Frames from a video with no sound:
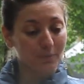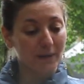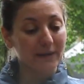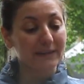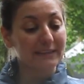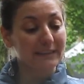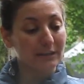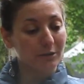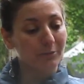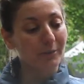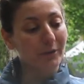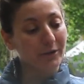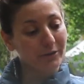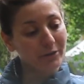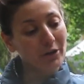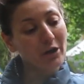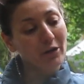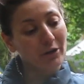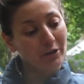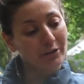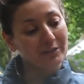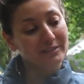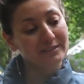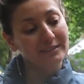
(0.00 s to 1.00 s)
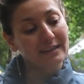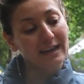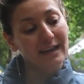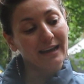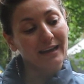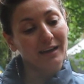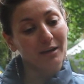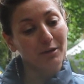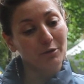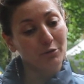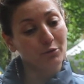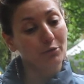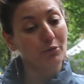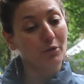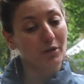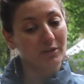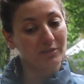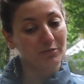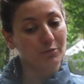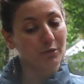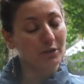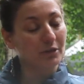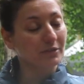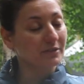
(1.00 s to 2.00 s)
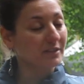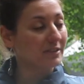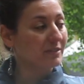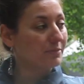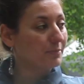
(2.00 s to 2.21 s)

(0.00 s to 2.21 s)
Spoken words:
by Neil Barnard, who was one of the